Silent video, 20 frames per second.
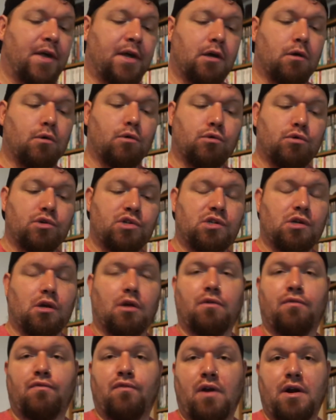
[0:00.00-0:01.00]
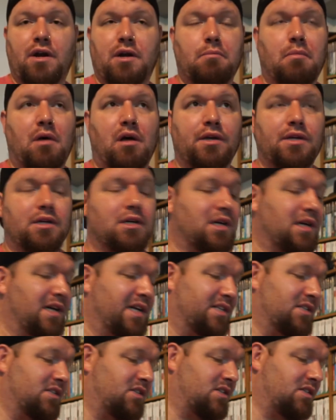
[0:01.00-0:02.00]
Also, a friend of mine,
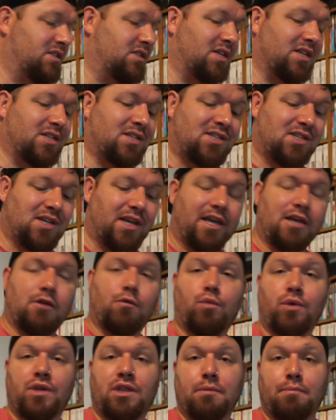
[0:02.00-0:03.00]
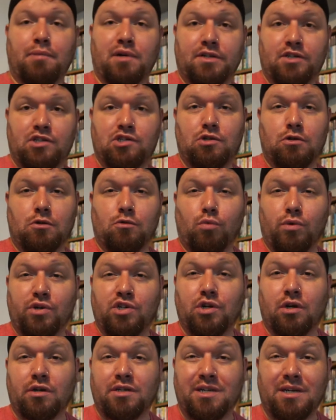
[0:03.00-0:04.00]
Clint, did say with the Plus 2,
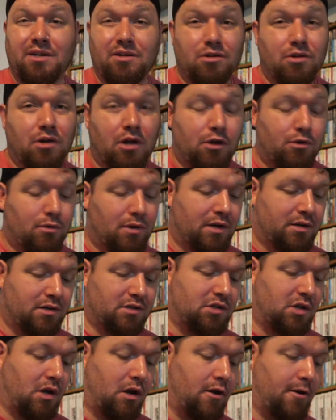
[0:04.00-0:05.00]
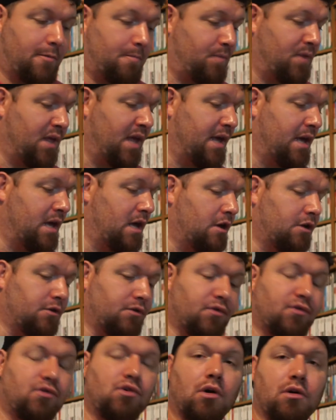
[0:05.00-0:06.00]
which I didn't know at the time,
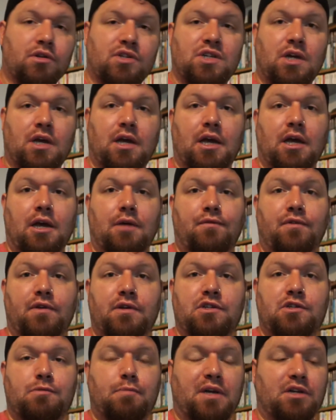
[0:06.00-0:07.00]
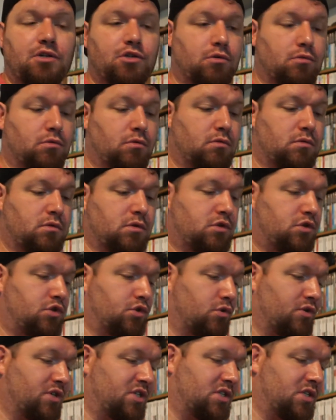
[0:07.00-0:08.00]
you've got to have special
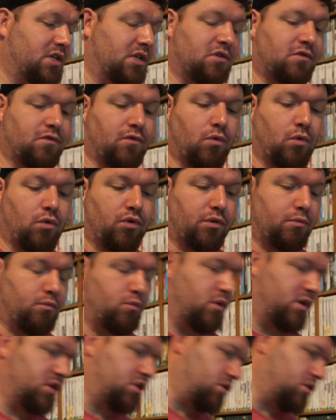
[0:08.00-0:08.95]
joysticks for them, which